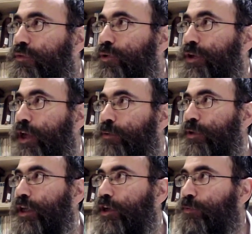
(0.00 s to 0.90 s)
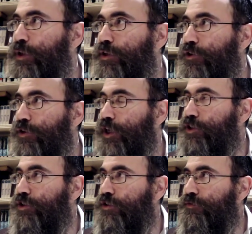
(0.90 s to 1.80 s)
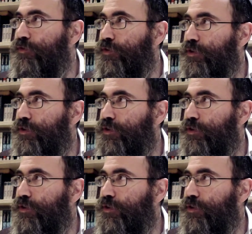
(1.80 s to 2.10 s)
to enable there could be the creation of